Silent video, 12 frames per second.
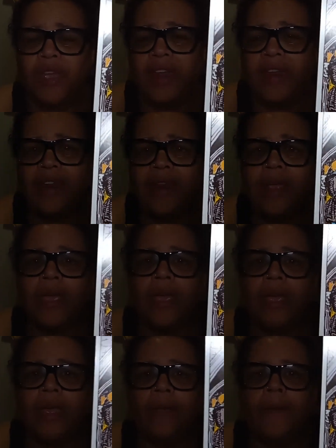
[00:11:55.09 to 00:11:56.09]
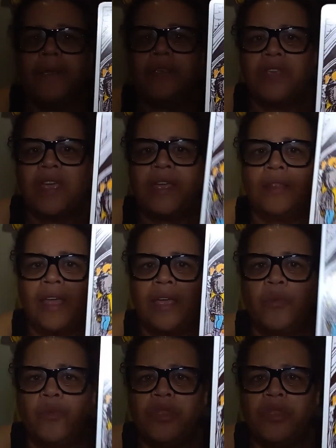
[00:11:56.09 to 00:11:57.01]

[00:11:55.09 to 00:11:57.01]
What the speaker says: And he's saying, like,